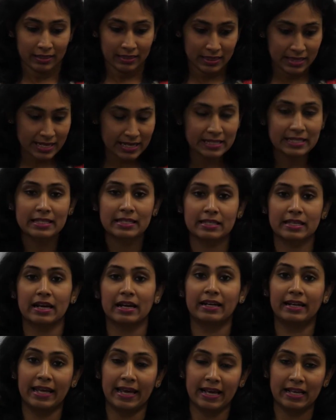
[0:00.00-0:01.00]
This
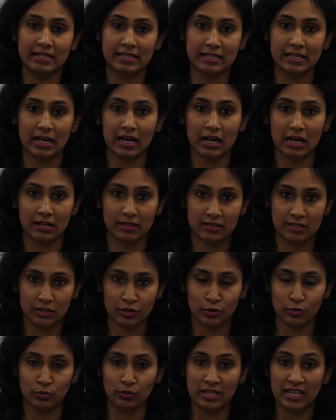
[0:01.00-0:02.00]
takes us
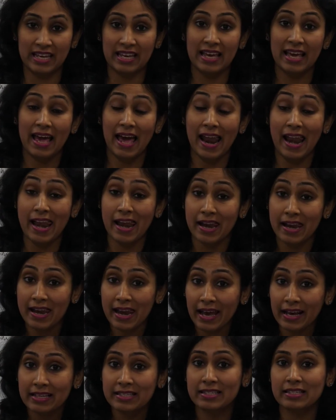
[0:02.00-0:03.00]
to the
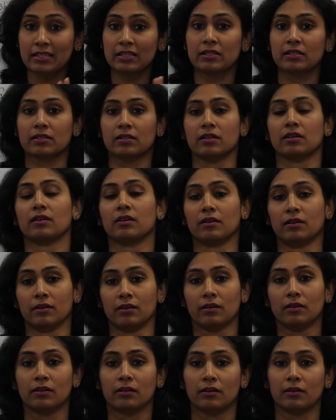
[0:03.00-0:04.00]
next
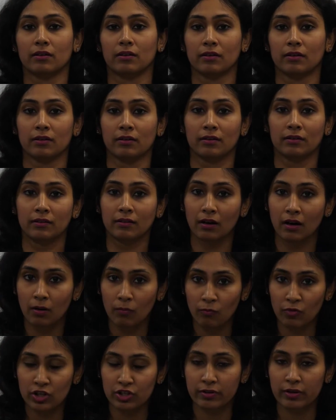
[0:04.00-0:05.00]

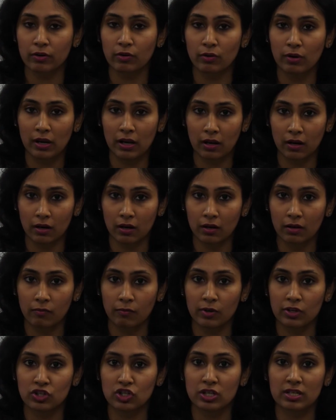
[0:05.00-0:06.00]
term which you're going to learn,
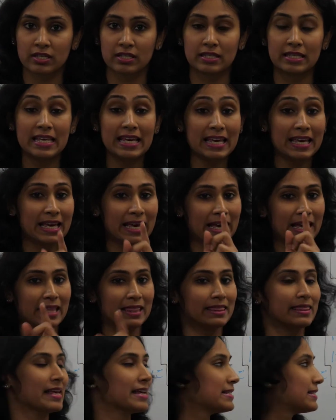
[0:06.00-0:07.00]
which is the
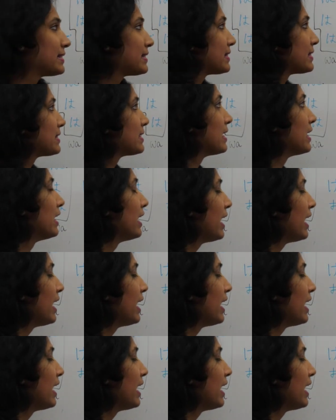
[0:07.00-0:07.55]
this.